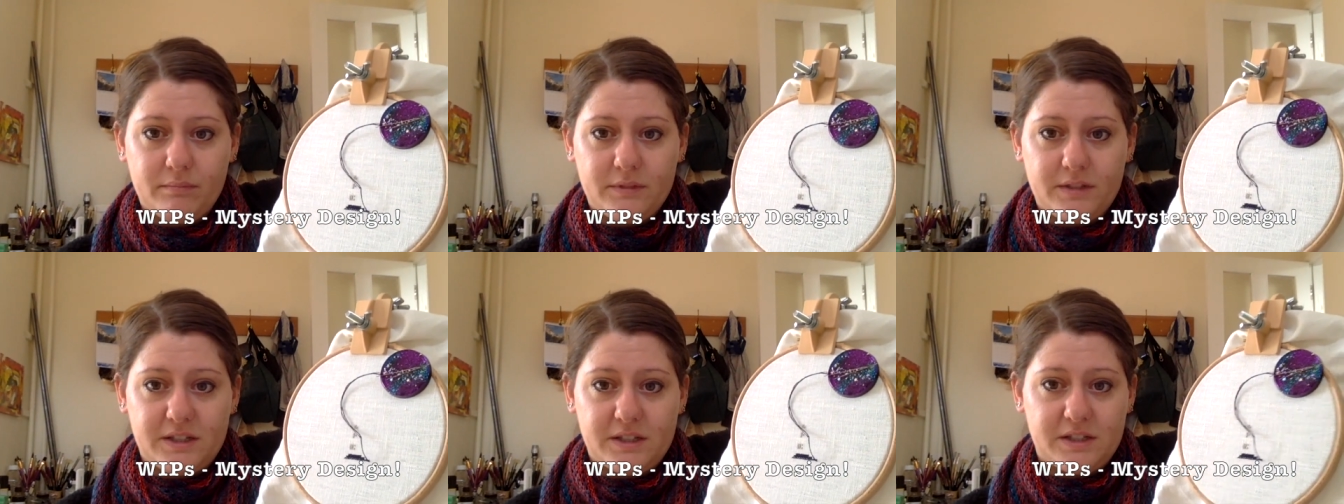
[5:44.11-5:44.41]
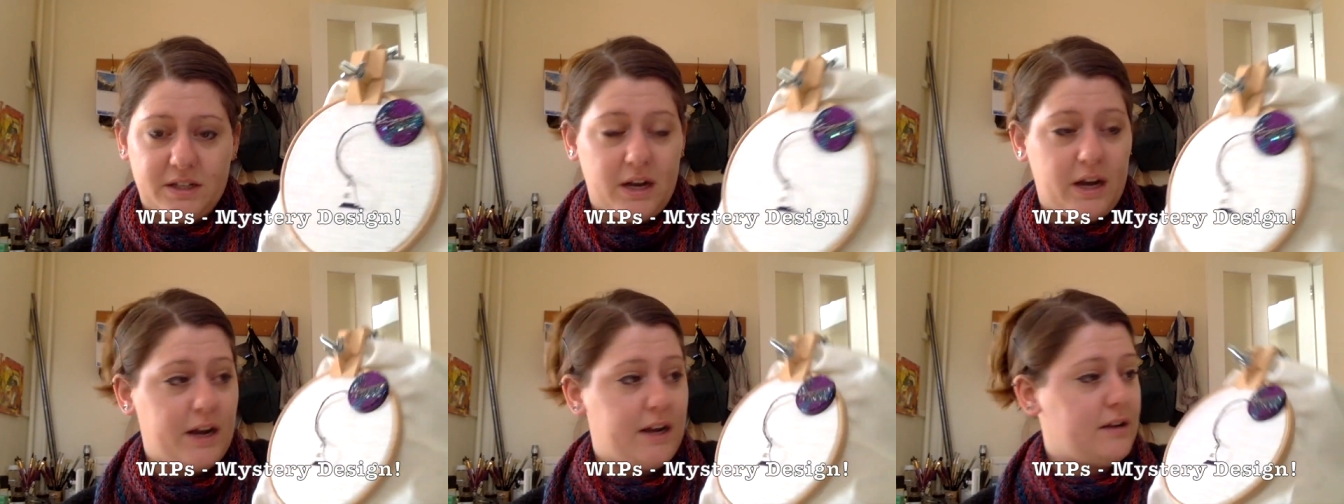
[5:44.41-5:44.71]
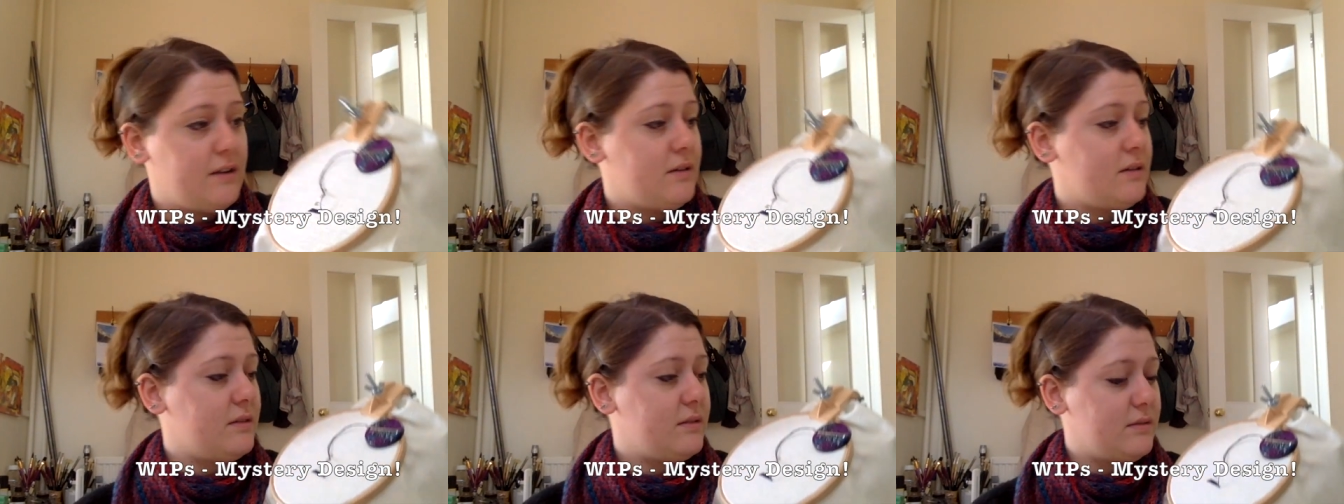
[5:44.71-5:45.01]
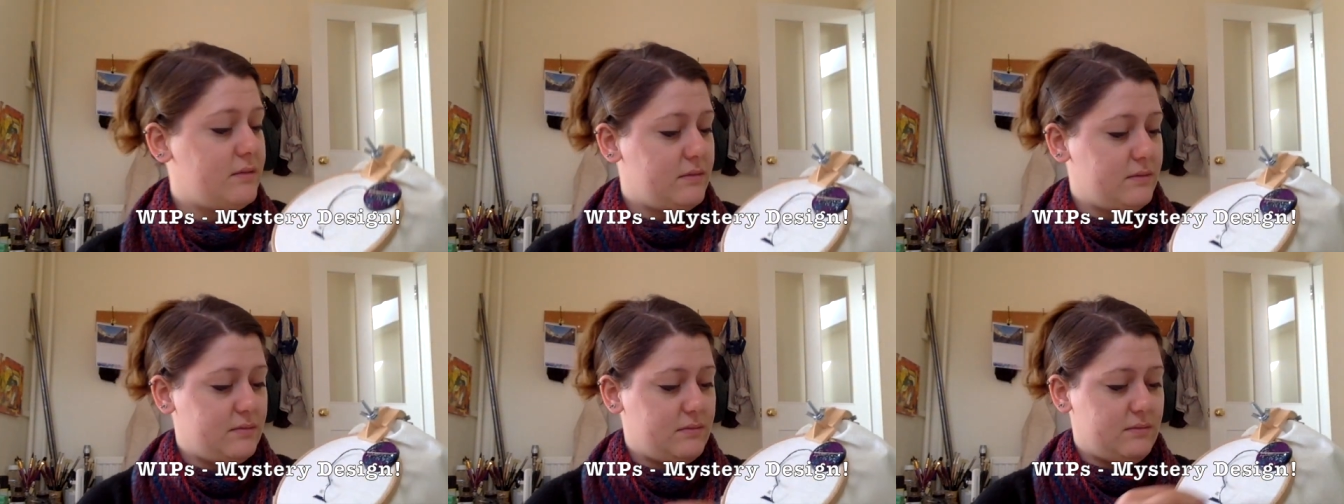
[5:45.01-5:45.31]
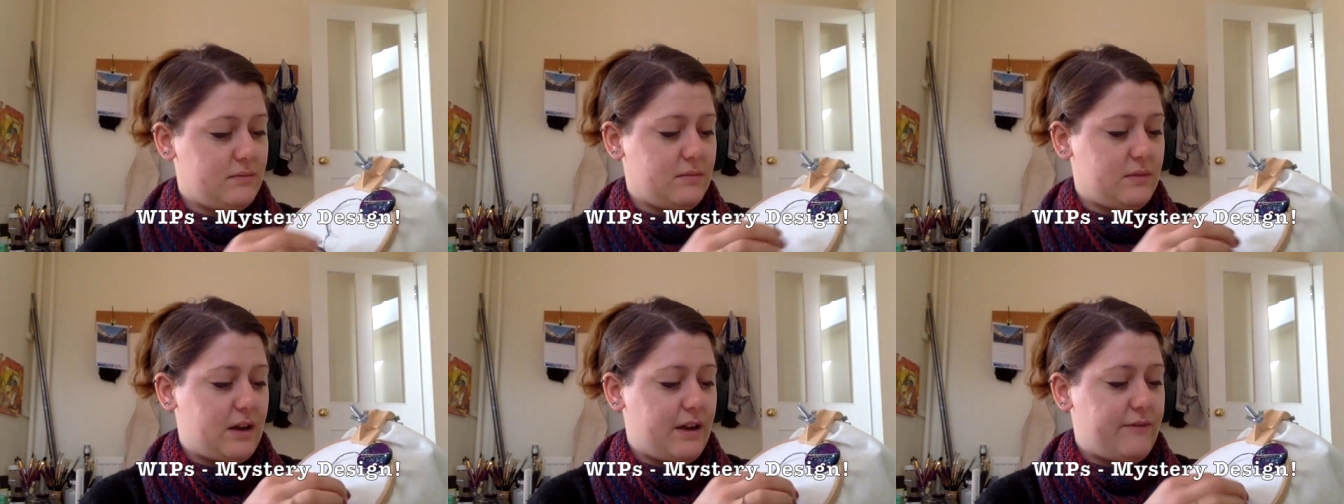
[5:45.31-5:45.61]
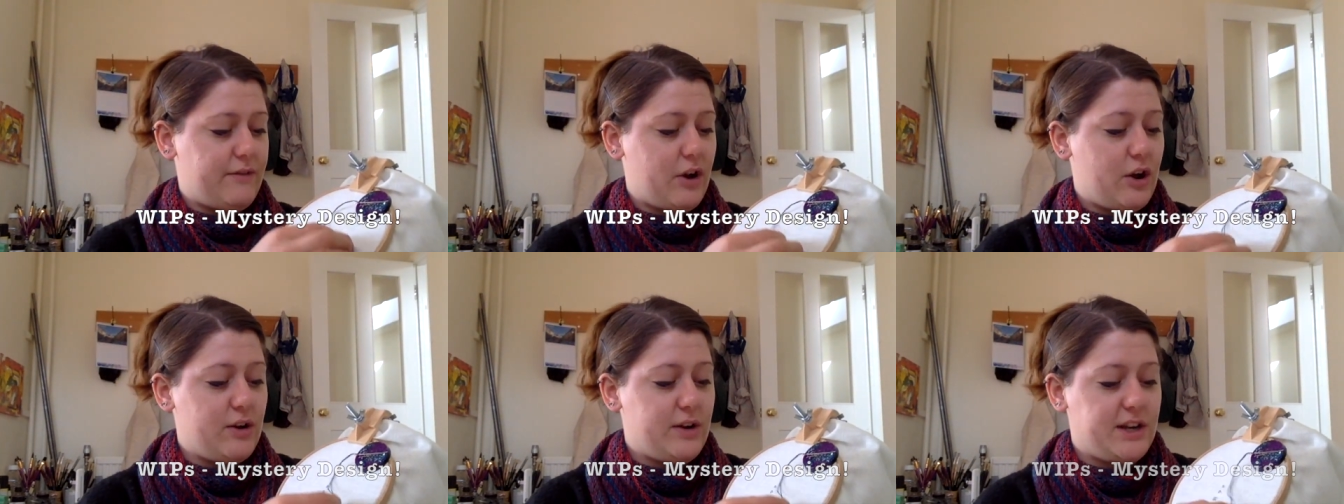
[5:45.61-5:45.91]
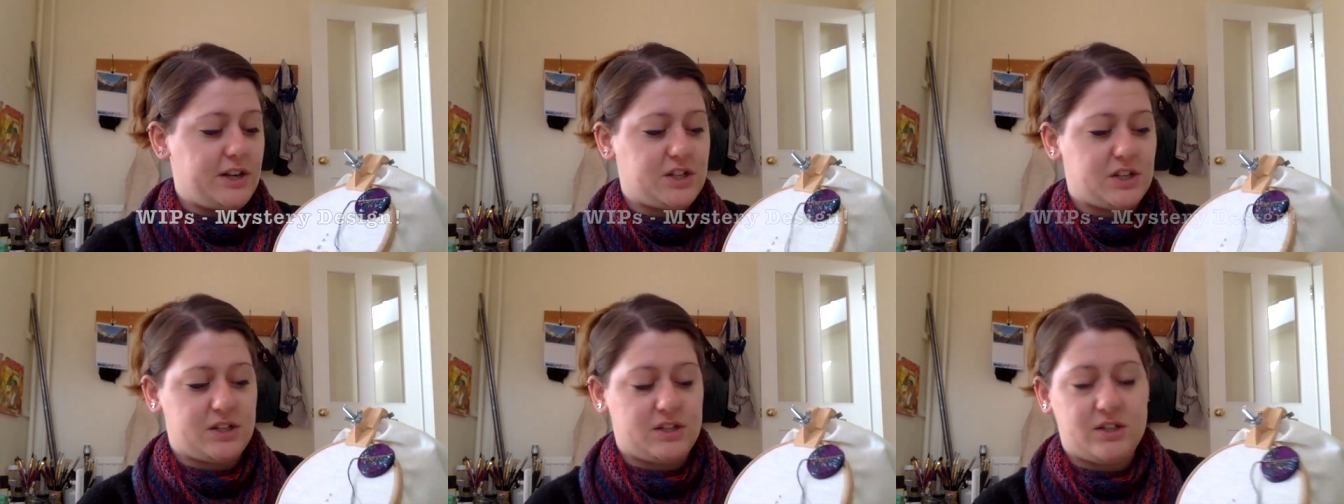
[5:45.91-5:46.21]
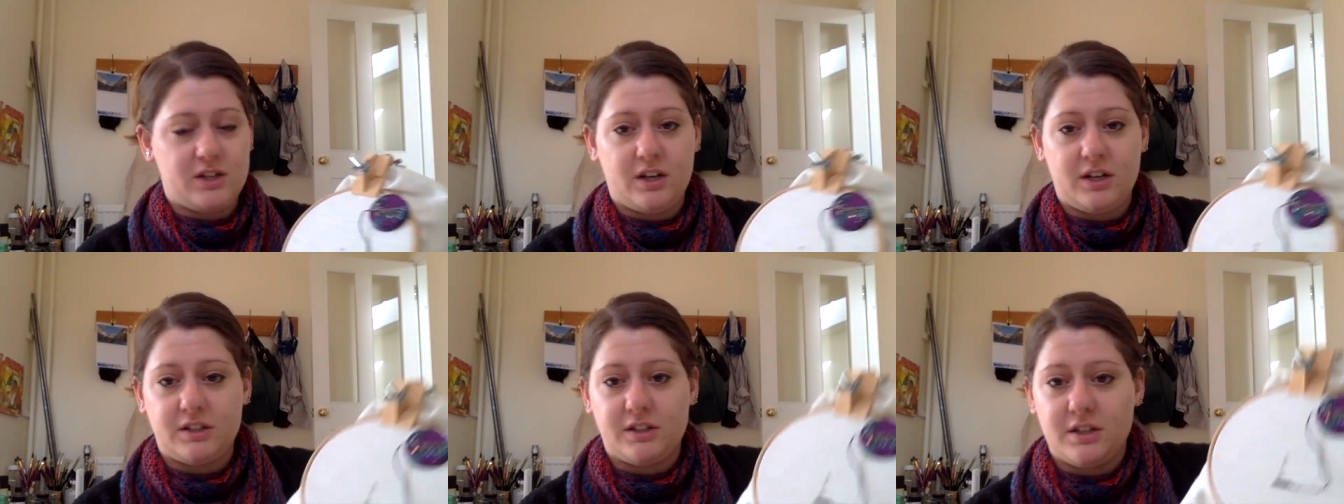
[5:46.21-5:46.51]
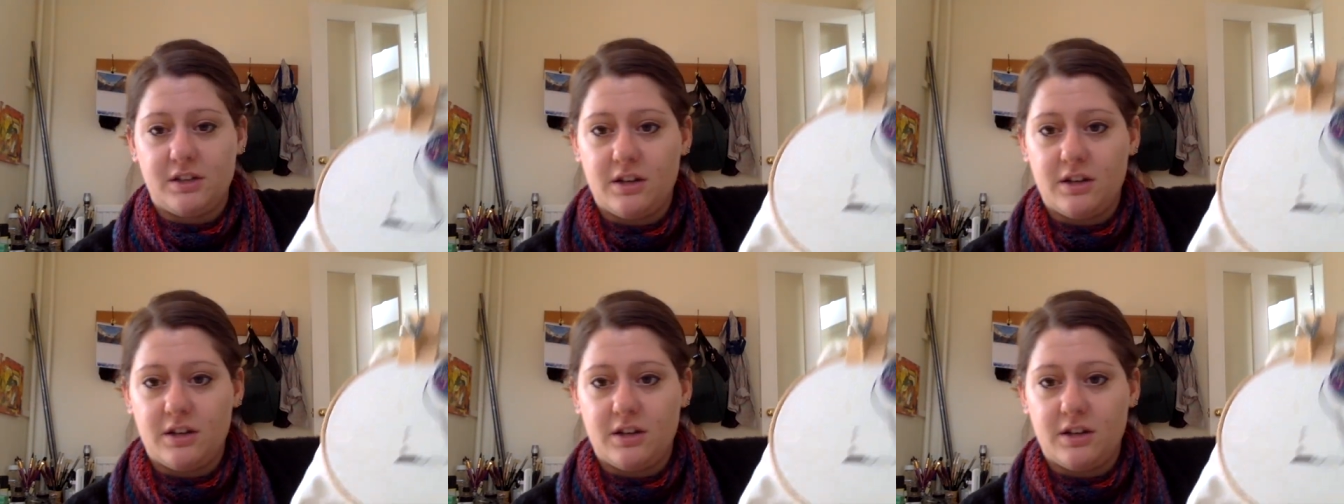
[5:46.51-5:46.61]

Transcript: design. I've only just started